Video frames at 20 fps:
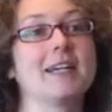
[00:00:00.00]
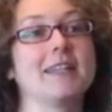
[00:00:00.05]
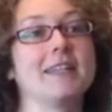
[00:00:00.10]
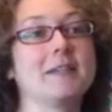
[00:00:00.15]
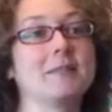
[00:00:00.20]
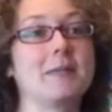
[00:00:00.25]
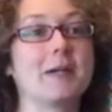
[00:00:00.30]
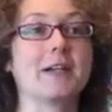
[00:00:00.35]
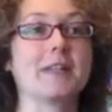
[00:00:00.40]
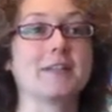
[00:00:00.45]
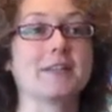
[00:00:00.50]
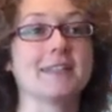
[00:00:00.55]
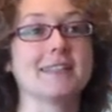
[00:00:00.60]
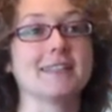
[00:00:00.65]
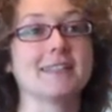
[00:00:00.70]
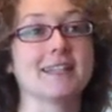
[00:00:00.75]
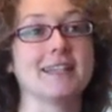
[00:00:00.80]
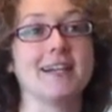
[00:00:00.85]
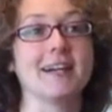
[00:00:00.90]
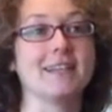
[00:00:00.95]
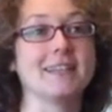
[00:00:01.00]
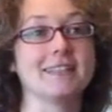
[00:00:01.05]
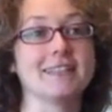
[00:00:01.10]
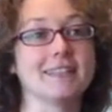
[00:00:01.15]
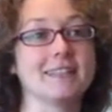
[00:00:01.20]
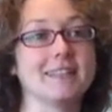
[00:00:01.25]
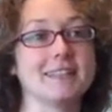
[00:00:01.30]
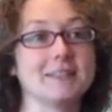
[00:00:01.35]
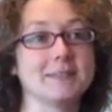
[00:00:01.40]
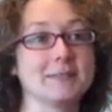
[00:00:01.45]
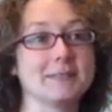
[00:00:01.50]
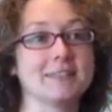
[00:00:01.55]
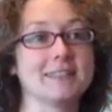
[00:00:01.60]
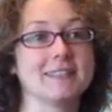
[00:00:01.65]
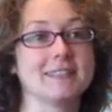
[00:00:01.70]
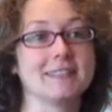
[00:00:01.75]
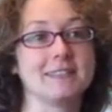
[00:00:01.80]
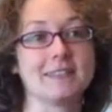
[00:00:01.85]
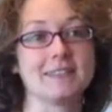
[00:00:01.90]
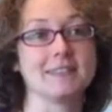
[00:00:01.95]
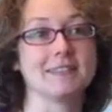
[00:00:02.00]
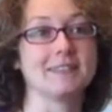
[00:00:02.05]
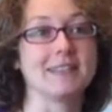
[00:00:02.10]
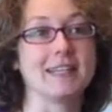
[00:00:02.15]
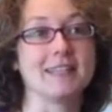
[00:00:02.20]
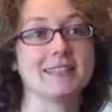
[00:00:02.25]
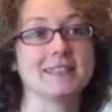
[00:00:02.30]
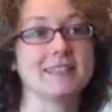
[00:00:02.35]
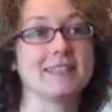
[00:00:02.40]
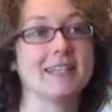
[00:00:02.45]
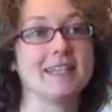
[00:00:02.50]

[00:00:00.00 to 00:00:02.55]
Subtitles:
I think part of the reason I got into this was just an